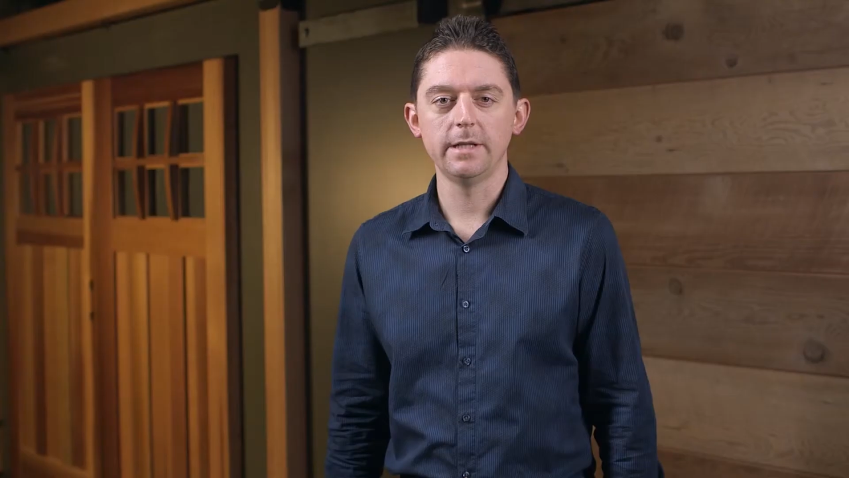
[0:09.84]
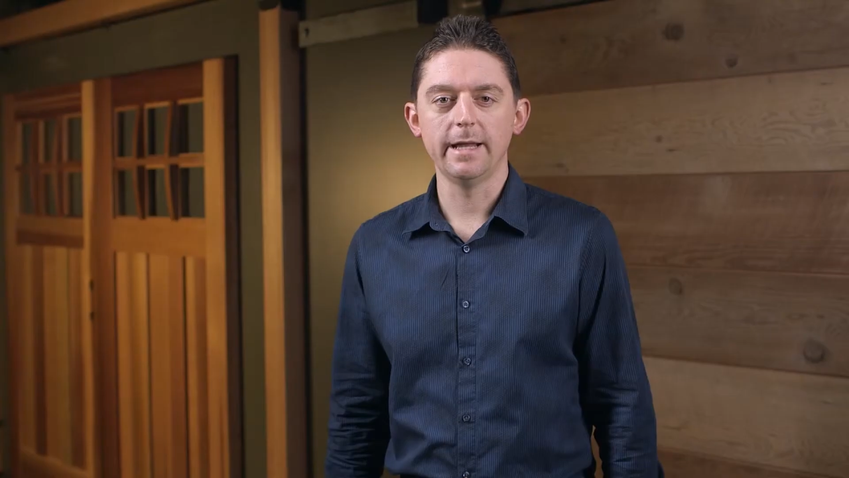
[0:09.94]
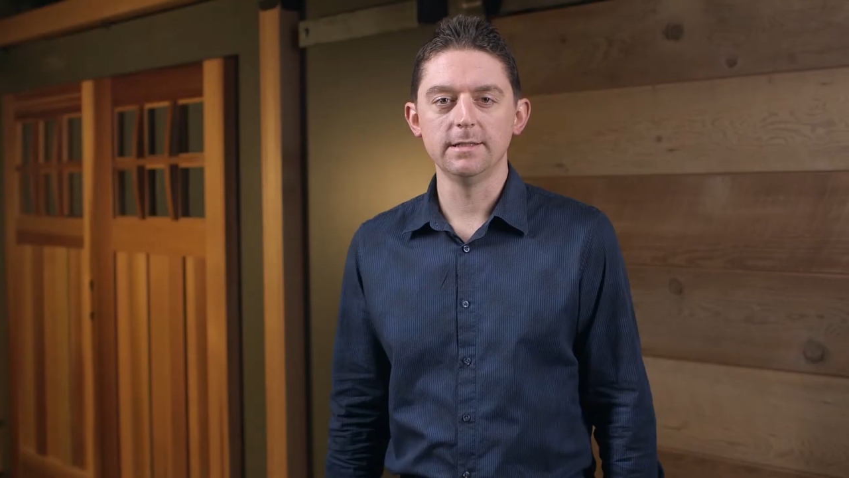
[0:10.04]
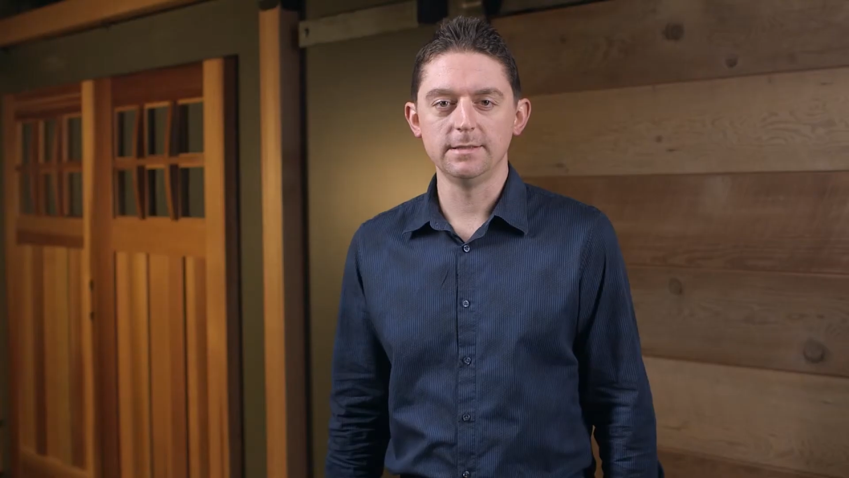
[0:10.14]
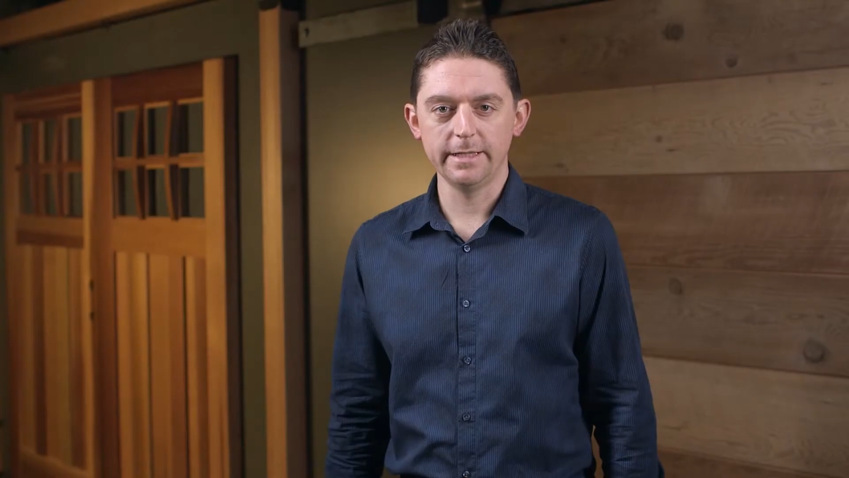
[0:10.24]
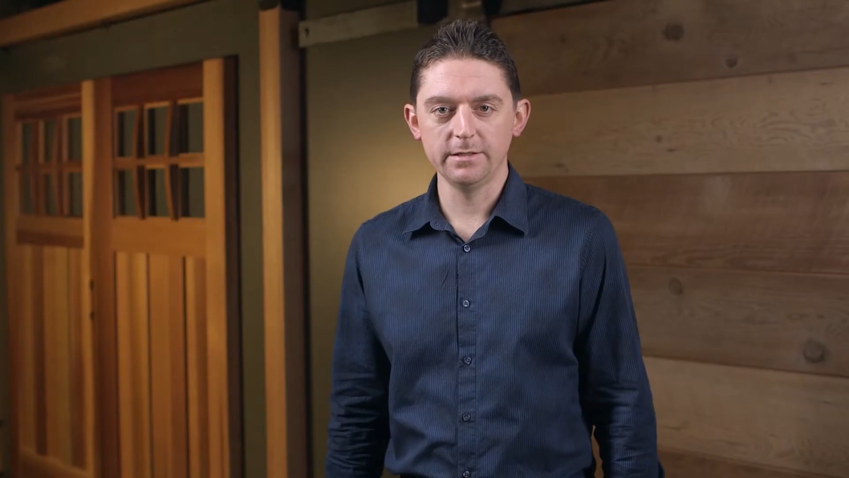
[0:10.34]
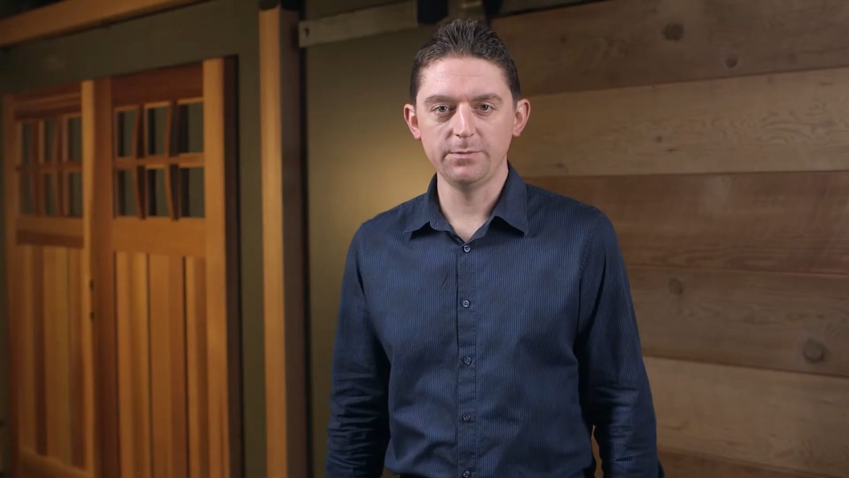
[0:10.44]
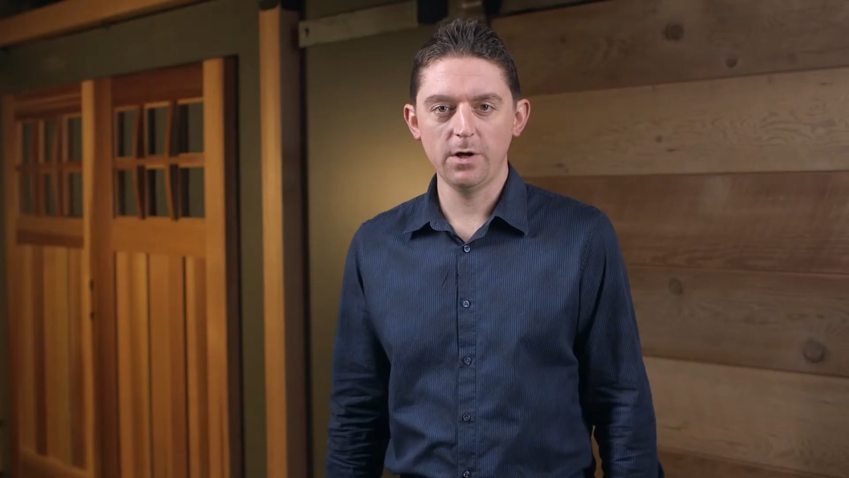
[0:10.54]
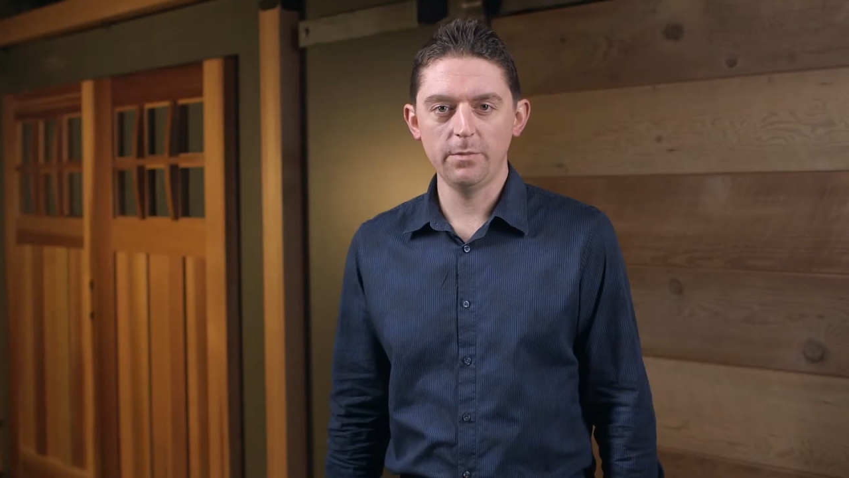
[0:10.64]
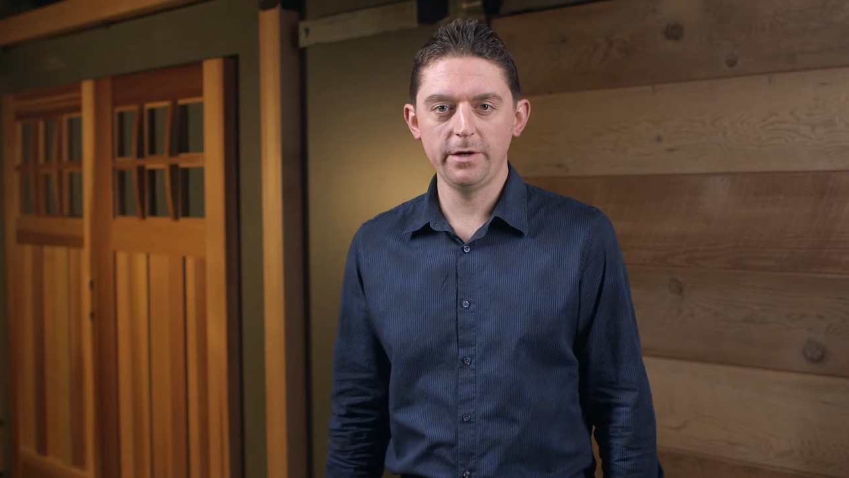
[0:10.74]
added stainless
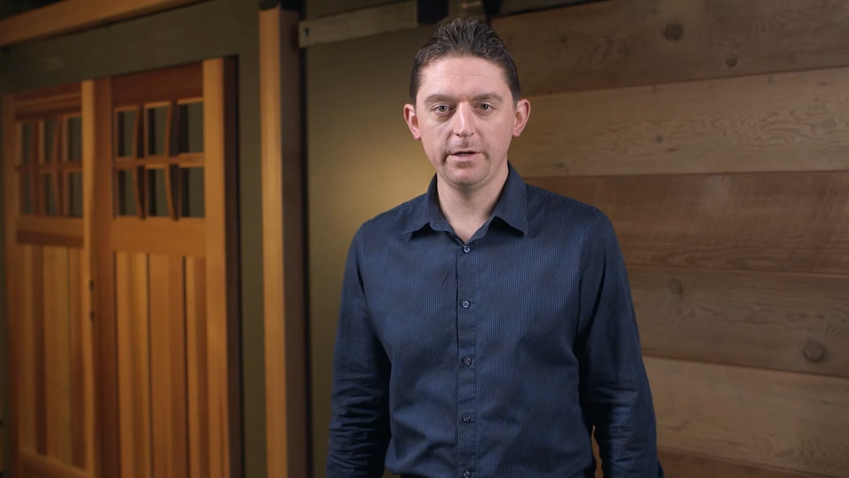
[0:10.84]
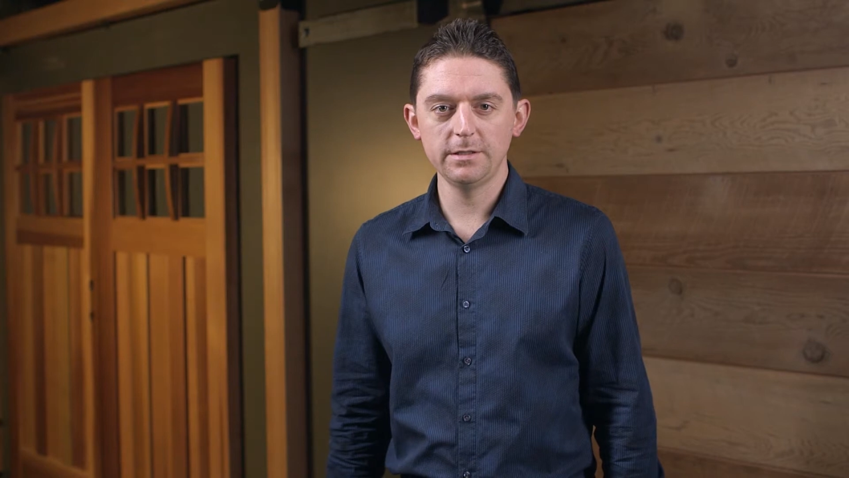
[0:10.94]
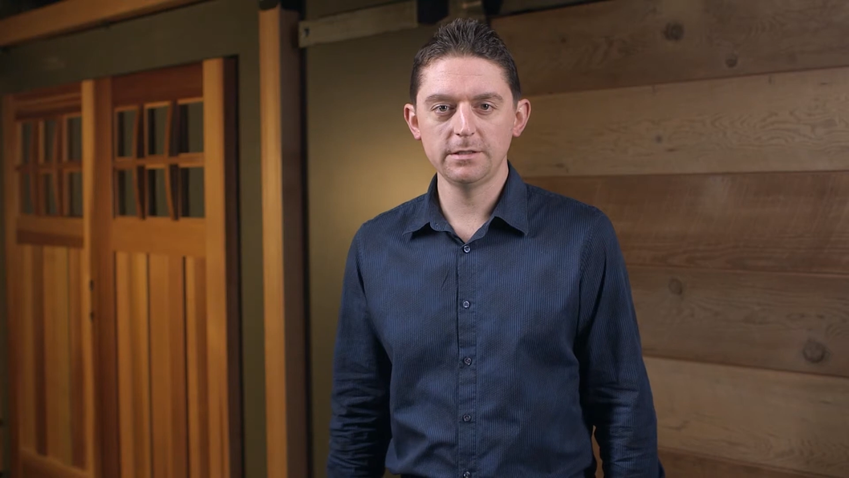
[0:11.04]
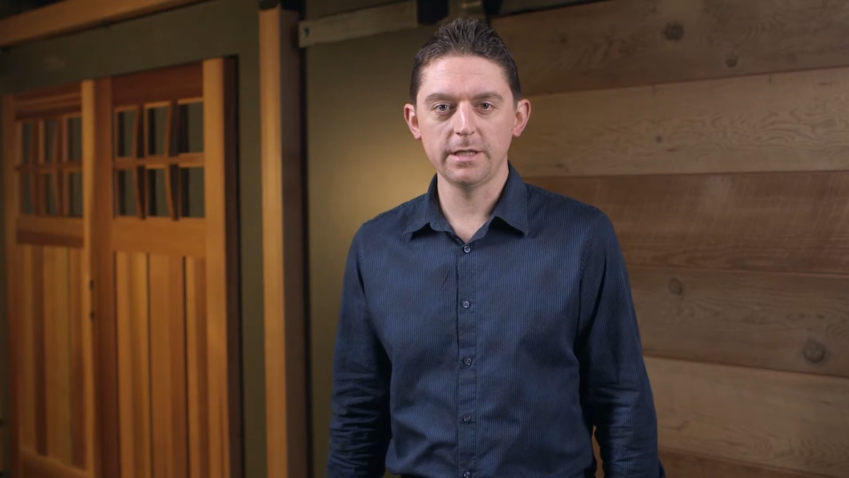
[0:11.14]
ball bearings,